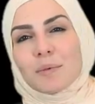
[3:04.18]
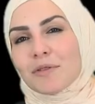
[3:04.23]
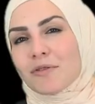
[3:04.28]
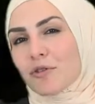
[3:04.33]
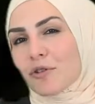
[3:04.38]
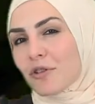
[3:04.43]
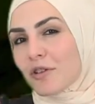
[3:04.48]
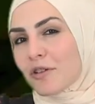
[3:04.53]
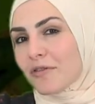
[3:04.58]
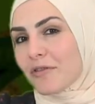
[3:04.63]

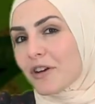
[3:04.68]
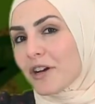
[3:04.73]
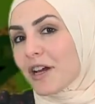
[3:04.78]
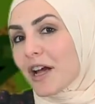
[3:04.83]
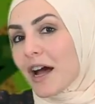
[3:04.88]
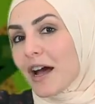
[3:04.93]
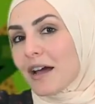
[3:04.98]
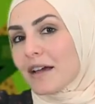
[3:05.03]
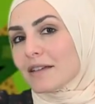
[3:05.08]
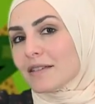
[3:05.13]
before their very
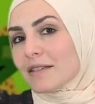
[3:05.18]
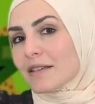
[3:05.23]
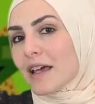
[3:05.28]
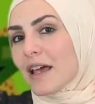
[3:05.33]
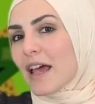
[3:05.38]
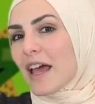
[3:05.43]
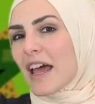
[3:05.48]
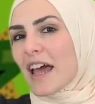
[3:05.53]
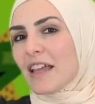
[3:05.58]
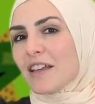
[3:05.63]
eyes
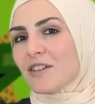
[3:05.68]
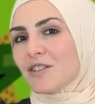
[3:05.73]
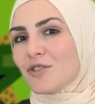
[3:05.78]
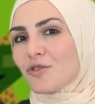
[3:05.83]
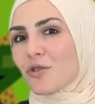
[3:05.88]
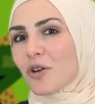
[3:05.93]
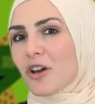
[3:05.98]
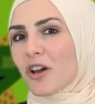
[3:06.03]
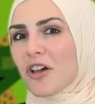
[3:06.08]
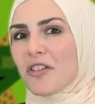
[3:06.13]
and
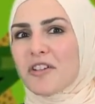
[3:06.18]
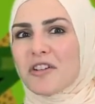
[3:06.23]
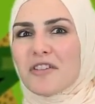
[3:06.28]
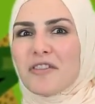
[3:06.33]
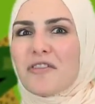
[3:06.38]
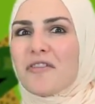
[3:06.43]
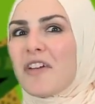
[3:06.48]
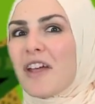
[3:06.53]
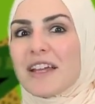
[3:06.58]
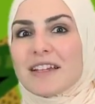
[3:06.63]
destroy all their
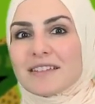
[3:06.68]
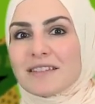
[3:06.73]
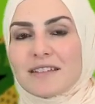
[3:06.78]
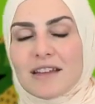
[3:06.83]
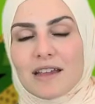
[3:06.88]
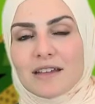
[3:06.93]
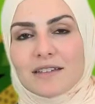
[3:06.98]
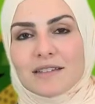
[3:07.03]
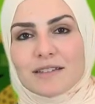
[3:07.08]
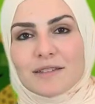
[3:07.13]
fake
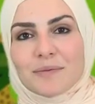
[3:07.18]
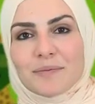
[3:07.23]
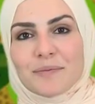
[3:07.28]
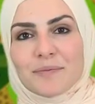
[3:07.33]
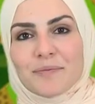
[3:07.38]
snakes.